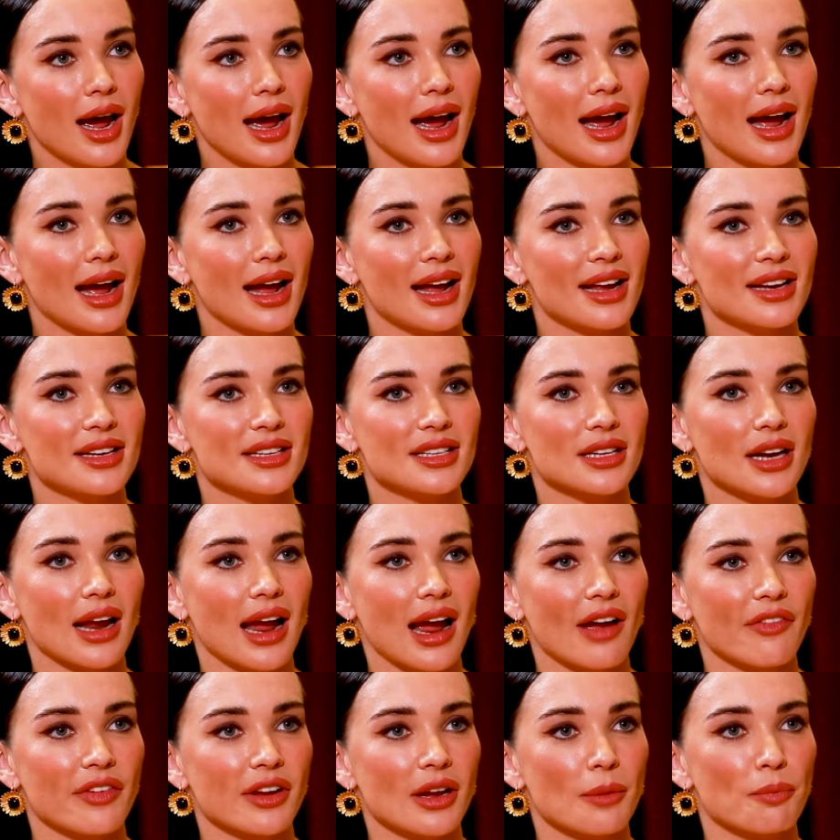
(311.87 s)
and
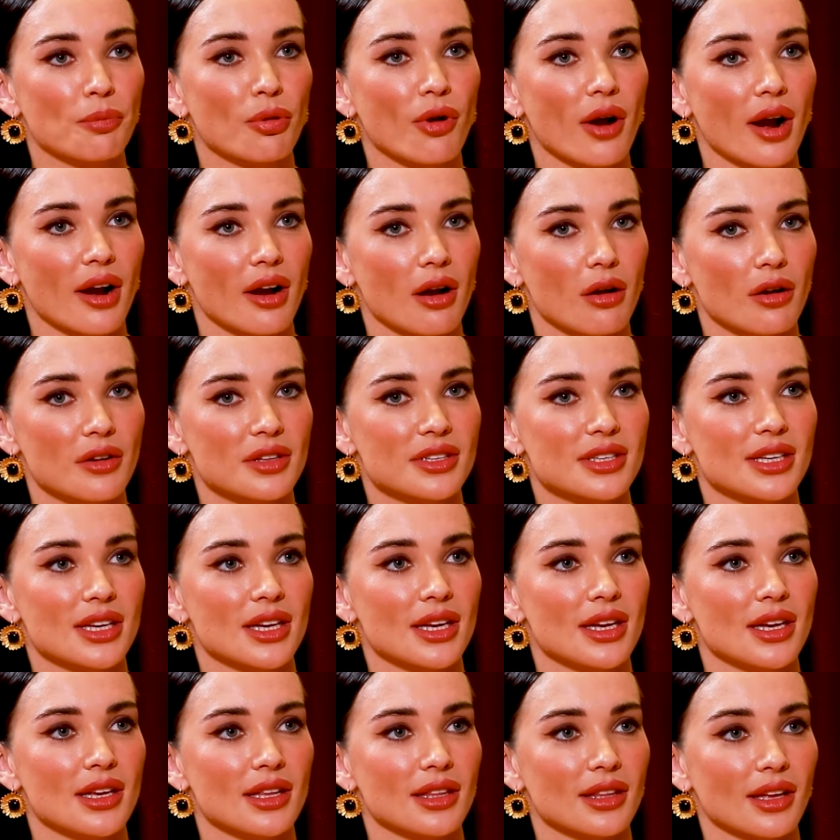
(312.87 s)
having a
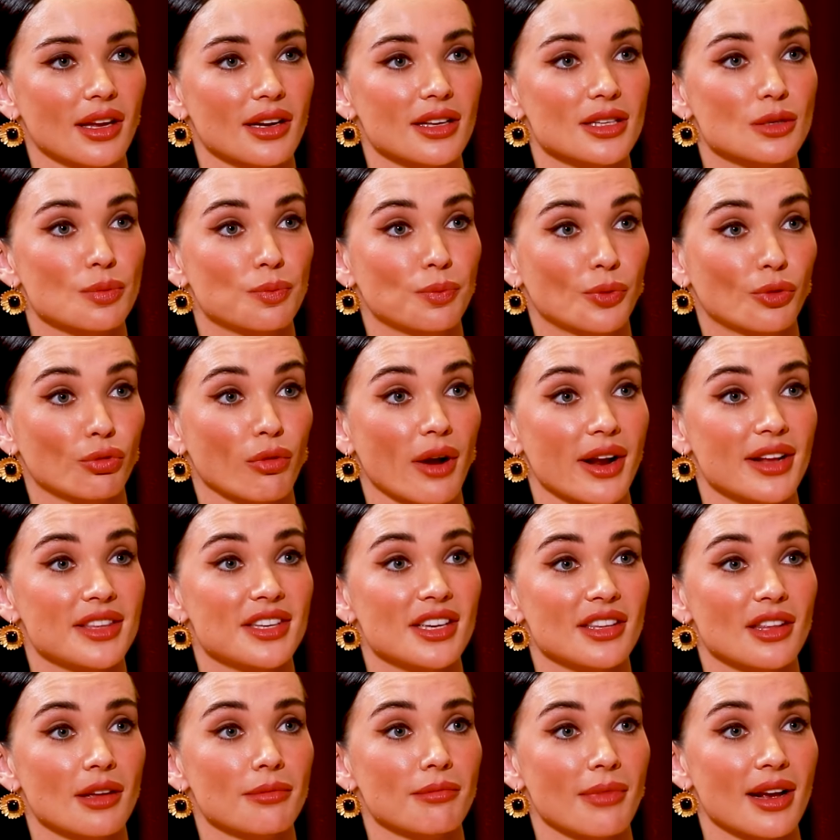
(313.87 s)
priority that is
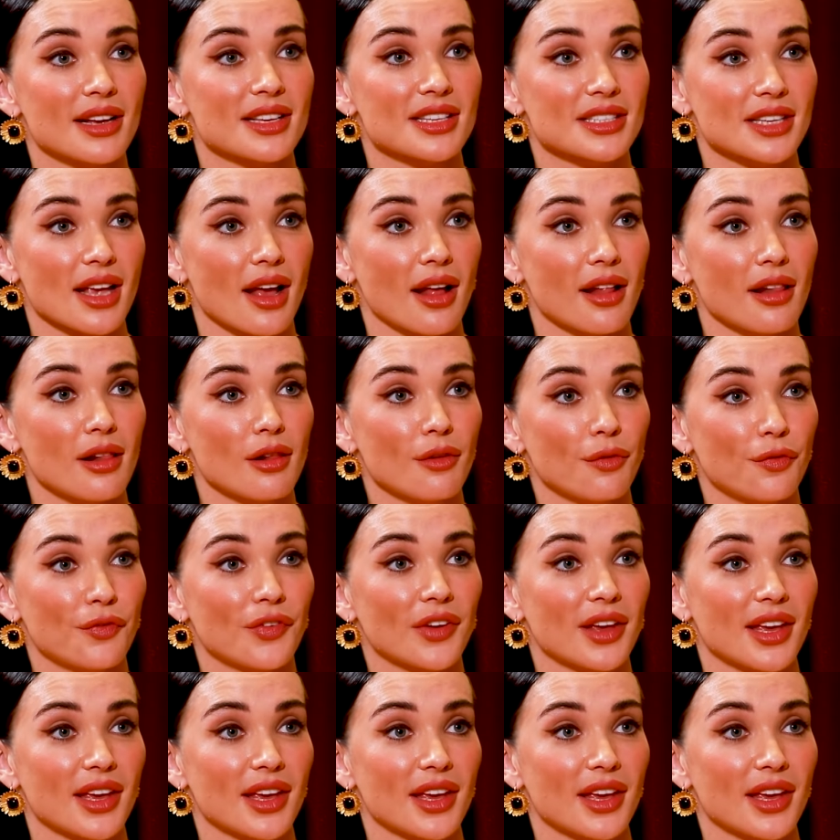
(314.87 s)
greater than myself,